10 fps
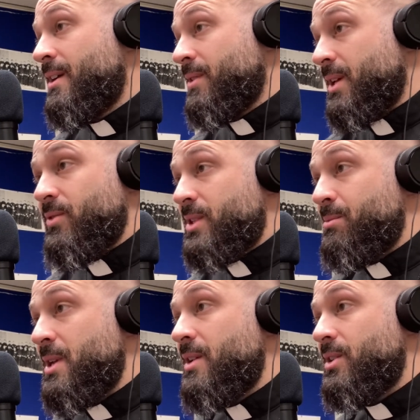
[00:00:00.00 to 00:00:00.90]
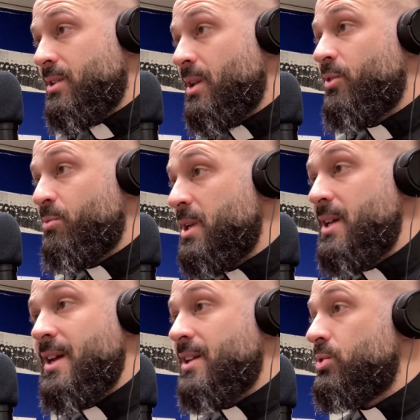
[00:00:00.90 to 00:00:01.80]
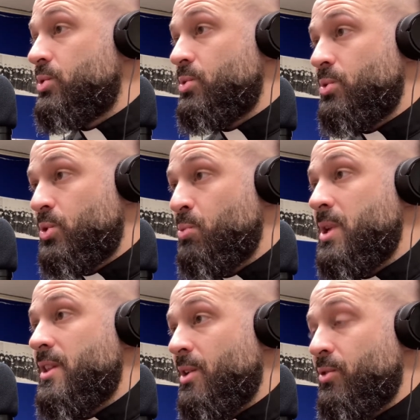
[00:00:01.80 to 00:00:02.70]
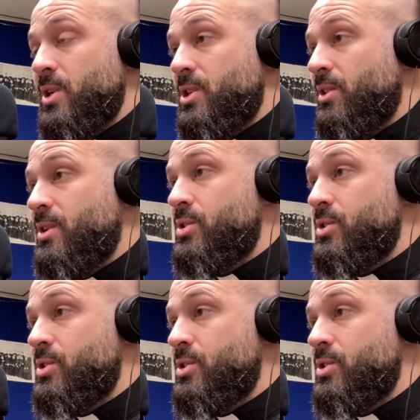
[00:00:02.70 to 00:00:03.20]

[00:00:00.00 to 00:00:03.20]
given to me to love me and to be there for each other.